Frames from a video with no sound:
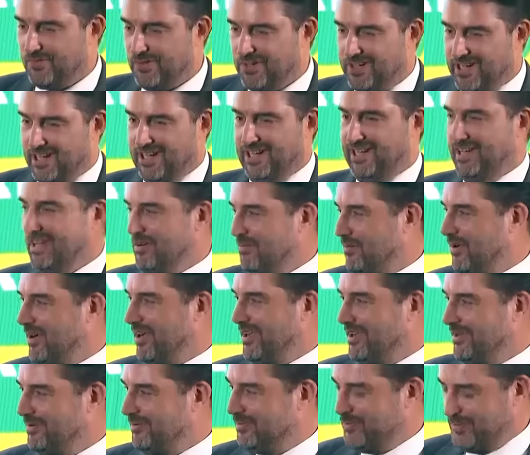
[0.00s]
clear
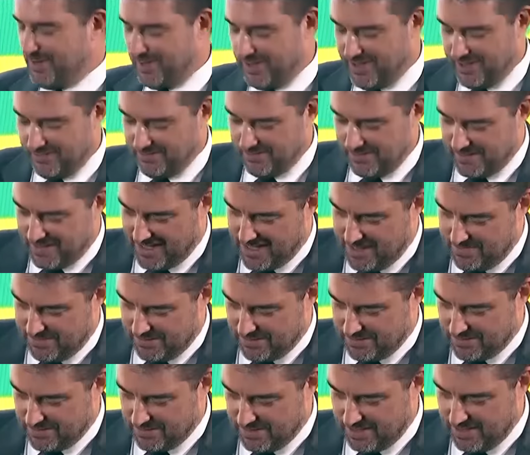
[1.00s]
why you're working in the game
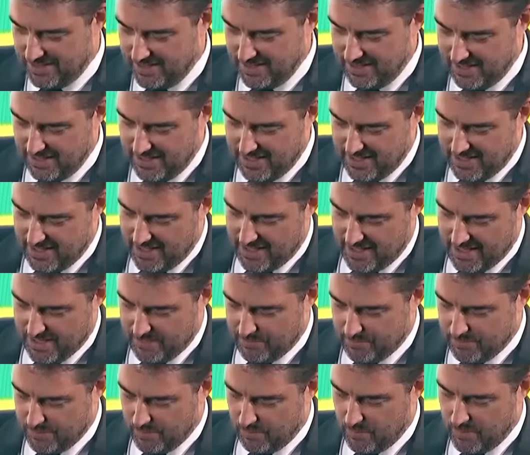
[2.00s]
industry.
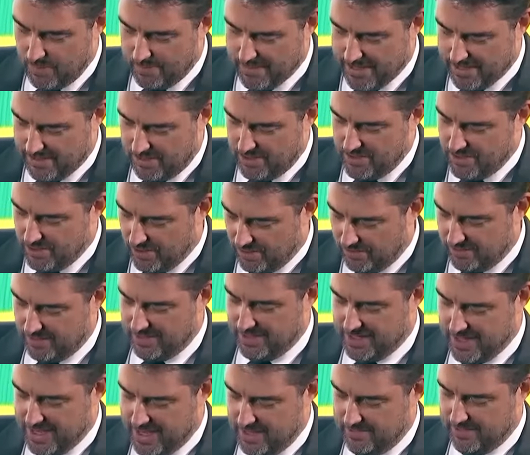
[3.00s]
But what about the
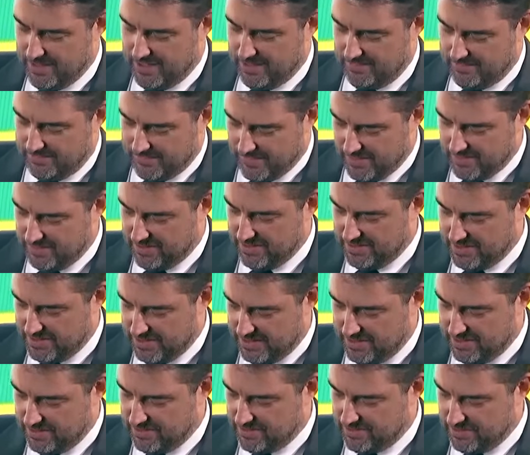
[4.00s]
non-gaming focused
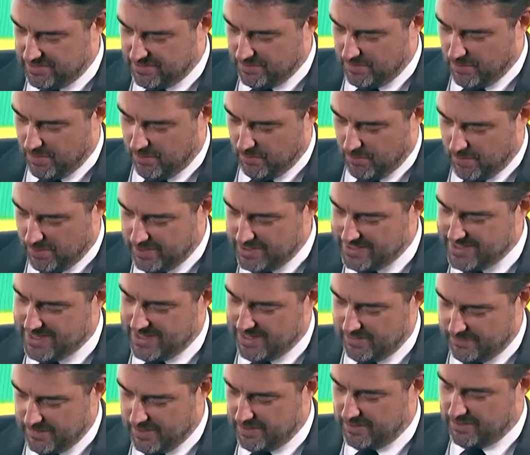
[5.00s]
industries? What is
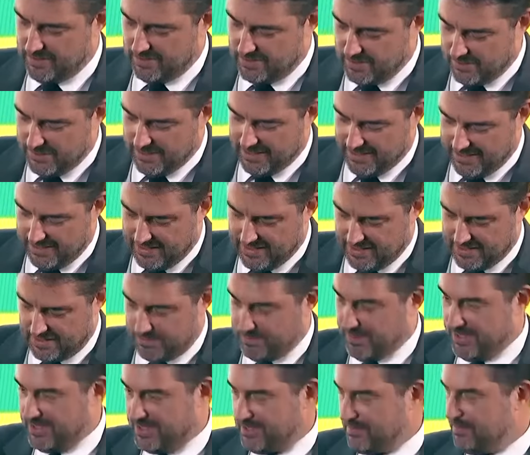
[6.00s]
Animoca doing in that
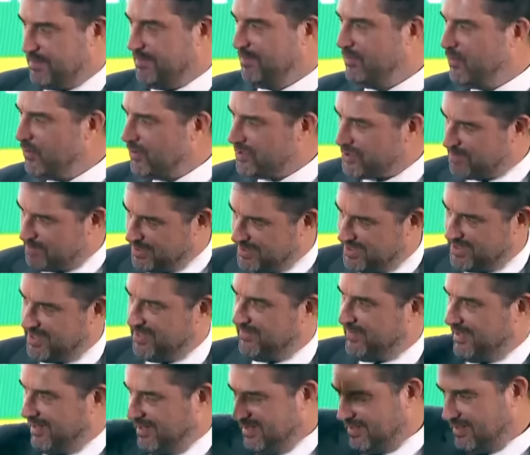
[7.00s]
space, more
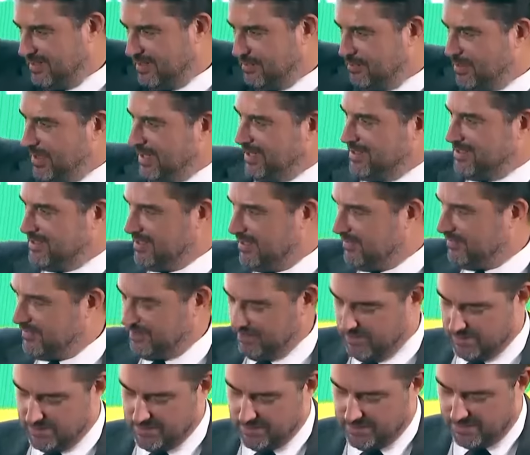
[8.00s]
specifically than the big
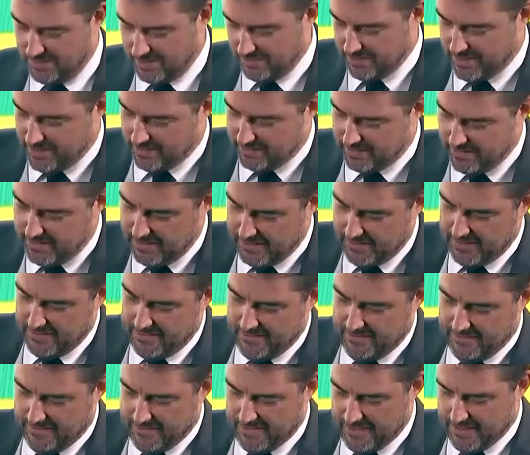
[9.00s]
stuff you were talking about?
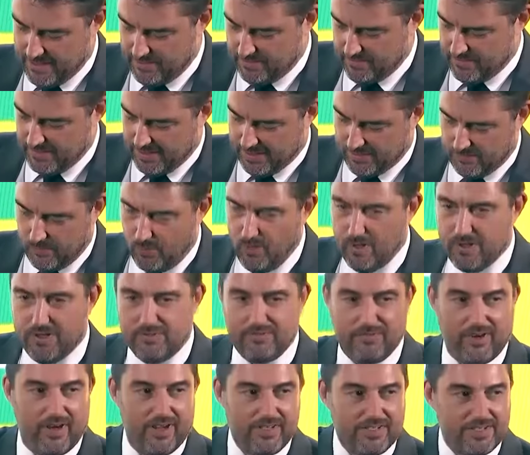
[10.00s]
And what
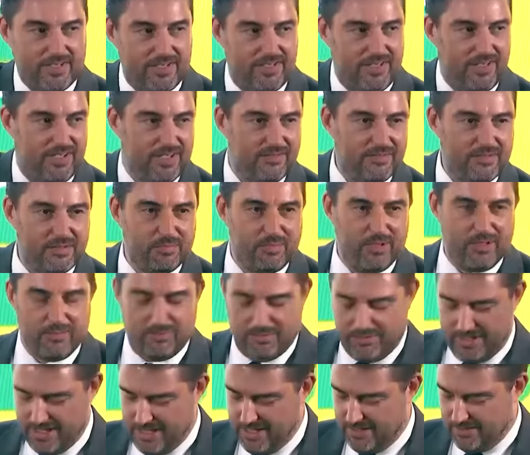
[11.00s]
advice can you give to
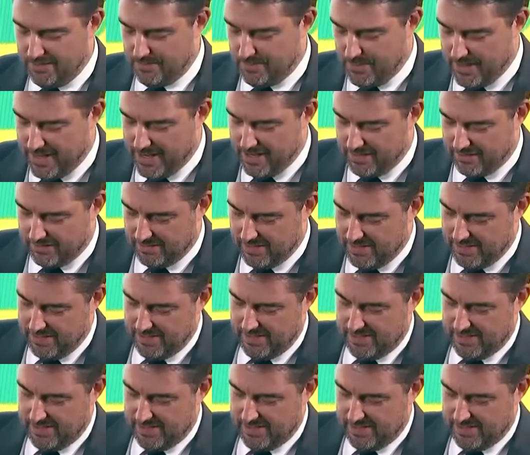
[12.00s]
people here about,